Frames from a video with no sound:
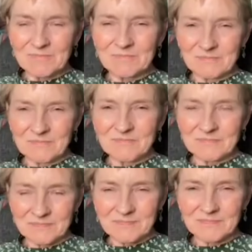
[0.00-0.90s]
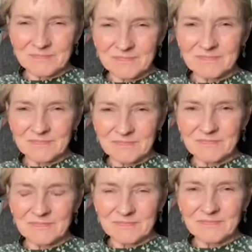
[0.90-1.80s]

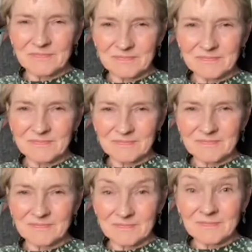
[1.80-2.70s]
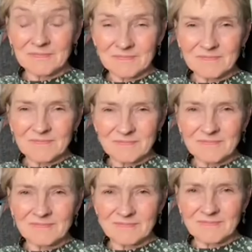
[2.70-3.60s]

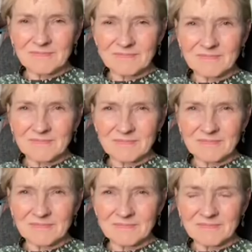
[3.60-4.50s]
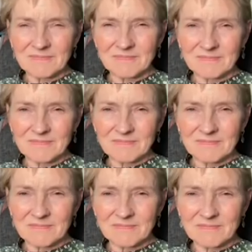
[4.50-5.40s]

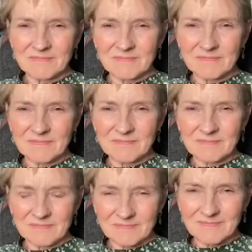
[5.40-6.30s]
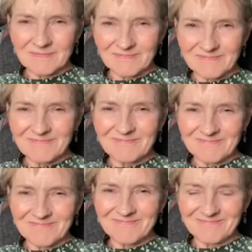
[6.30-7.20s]

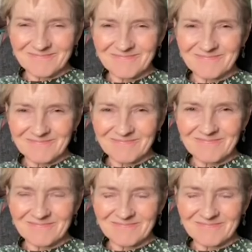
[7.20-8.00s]
The person shown says nothing.